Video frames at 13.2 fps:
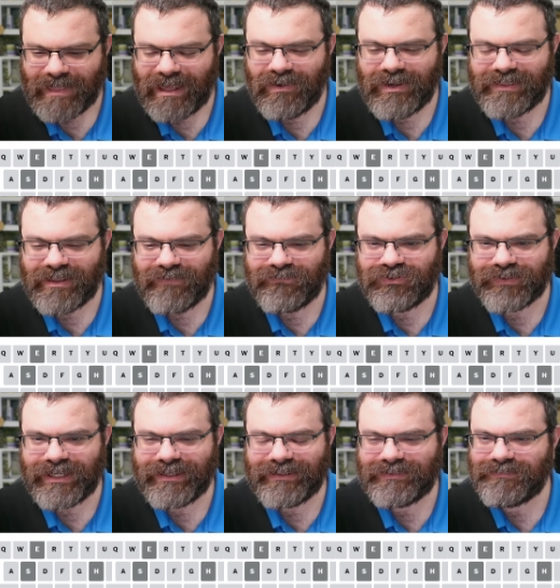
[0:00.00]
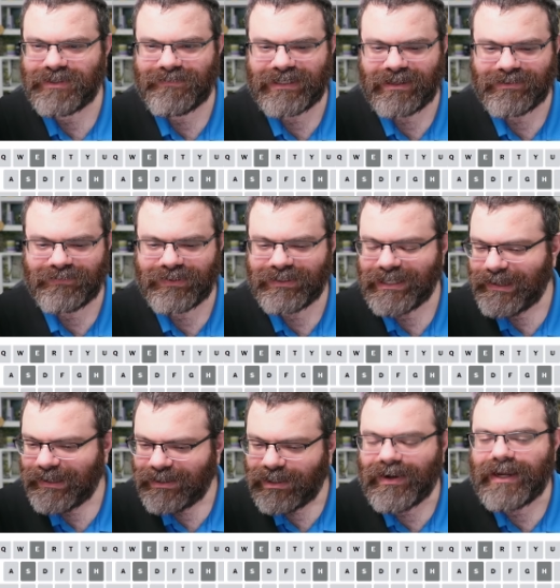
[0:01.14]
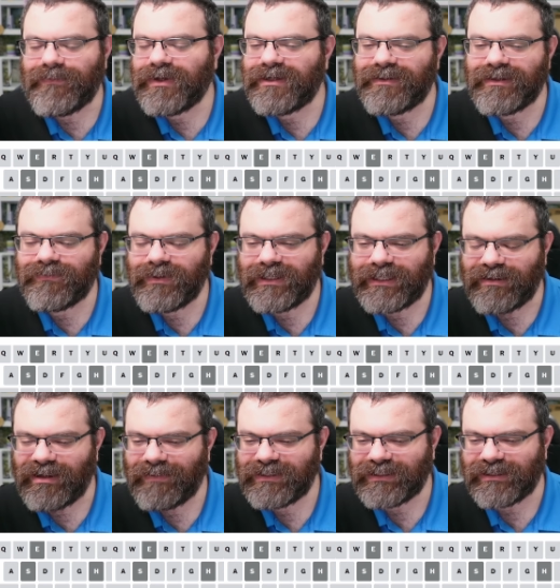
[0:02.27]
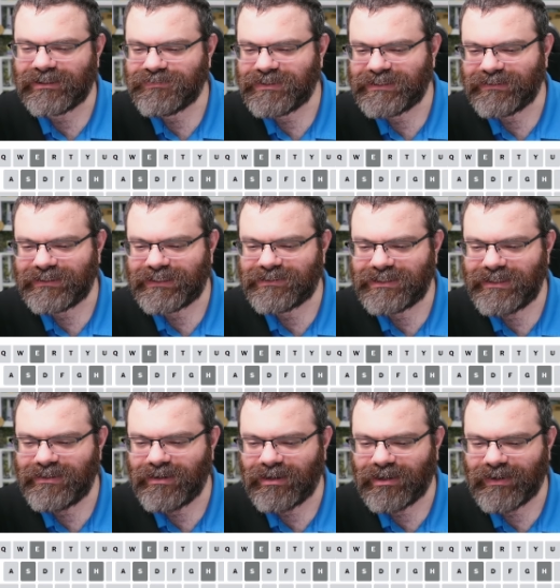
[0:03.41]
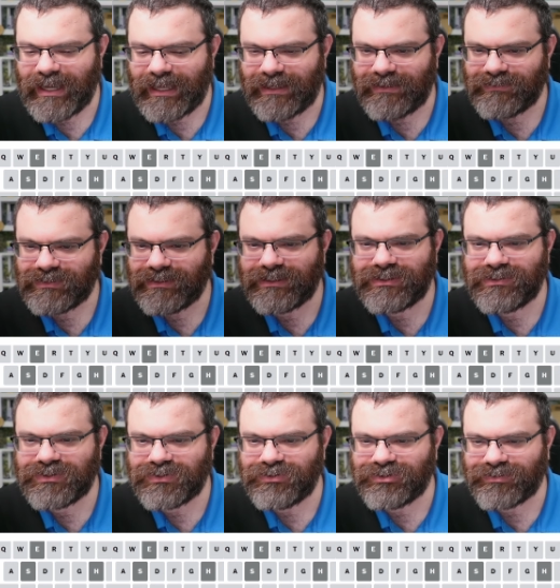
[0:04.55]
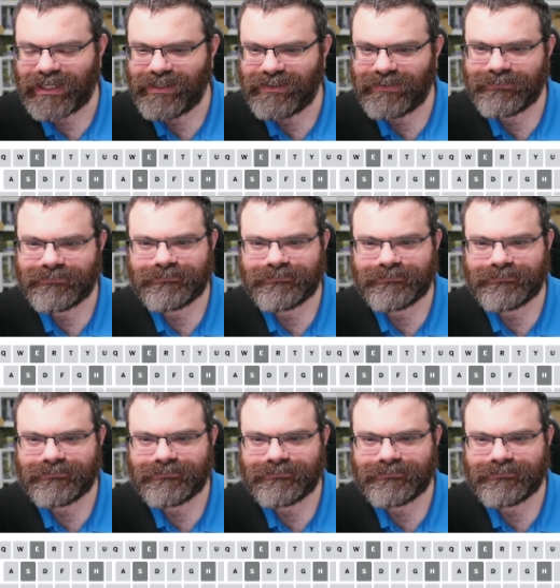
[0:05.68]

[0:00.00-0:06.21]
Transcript: I don't know I thought of drink. It's probably not a good one. All right, what are the really common letters we still need? T, R, N. So let's just do train.